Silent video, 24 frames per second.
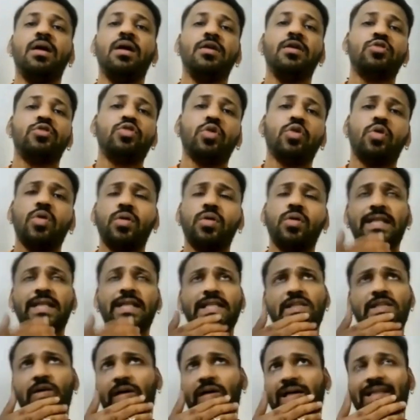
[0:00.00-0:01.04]
So
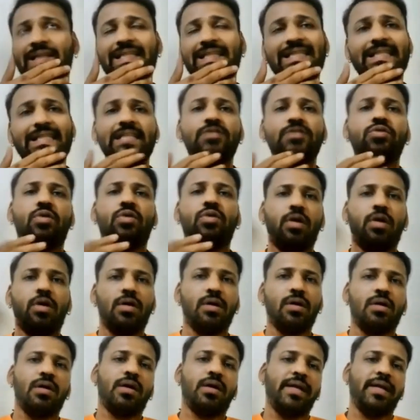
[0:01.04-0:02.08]
this is
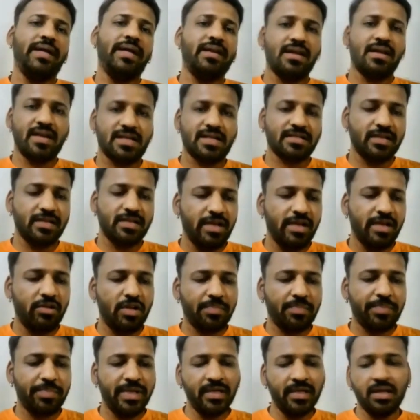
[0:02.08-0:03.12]
international
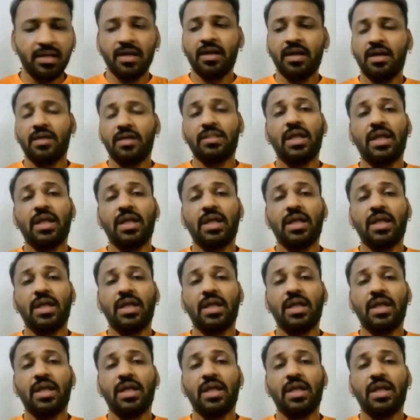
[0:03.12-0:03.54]
development.